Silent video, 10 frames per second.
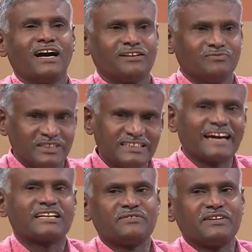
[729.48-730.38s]
and with the
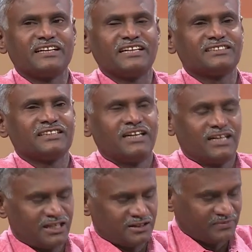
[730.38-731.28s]
activities,
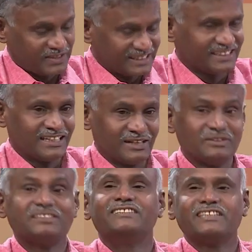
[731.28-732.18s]
uh, with uh,
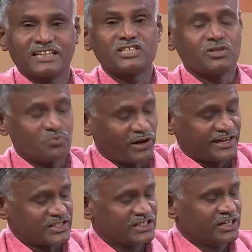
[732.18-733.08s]
with discussion
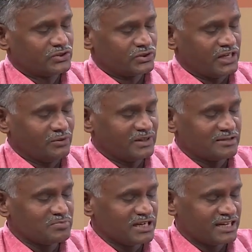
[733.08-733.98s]
points. So now
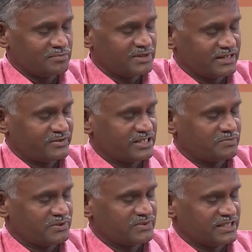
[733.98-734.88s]
let me let me
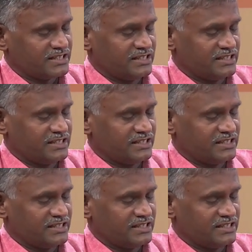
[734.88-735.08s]
request Professor